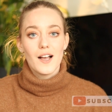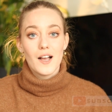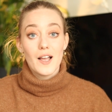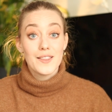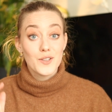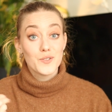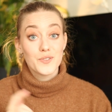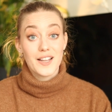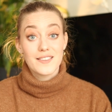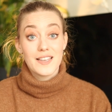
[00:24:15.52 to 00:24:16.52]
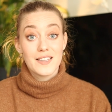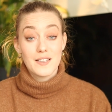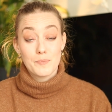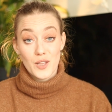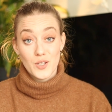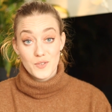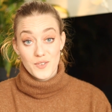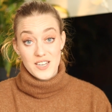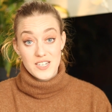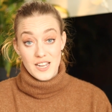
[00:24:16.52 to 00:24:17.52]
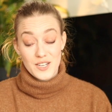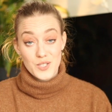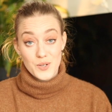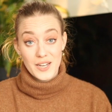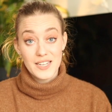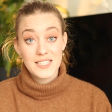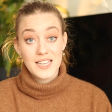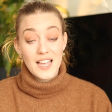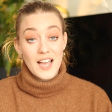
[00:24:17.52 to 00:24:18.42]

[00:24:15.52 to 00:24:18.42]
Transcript: Uh, and don't forget to hit that bell notification next to it.